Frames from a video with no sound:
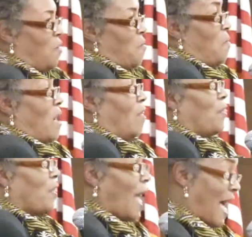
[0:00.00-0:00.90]
Well,
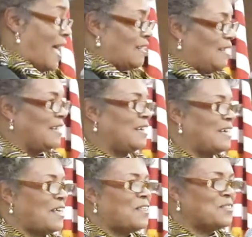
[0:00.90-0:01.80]
that
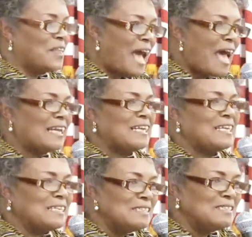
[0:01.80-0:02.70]
That
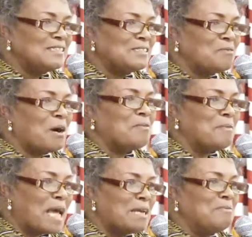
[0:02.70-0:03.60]
is what made
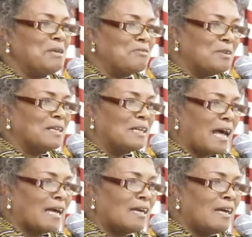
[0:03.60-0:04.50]
me feel
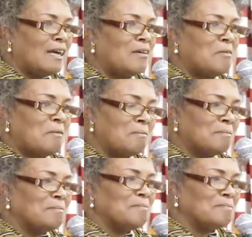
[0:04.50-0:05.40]
like,
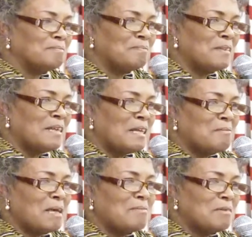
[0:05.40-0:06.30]

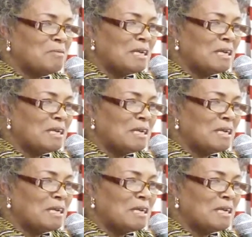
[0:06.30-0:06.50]
maybe we